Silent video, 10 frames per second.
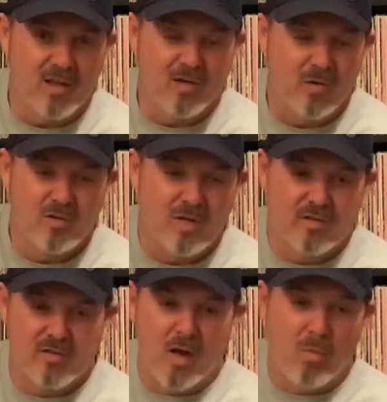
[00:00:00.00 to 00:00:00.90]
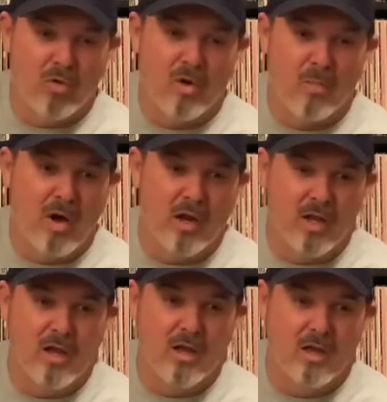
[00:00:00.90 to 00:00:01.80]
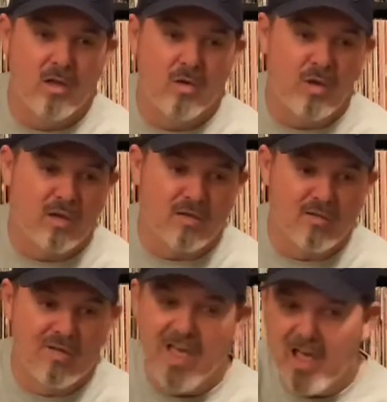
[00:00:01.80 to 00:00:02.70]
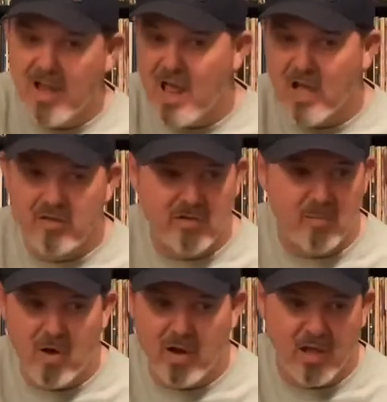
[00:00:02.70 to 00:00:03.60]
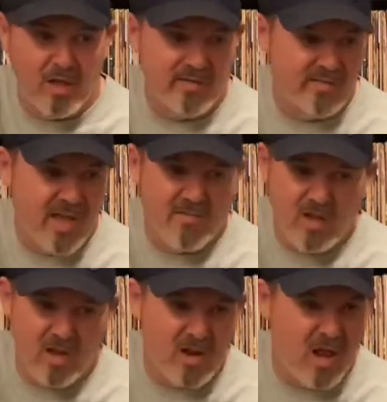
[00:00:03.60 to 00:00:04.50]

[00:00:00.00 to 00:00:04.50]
You don't just double your money, you can 10x your money, 7,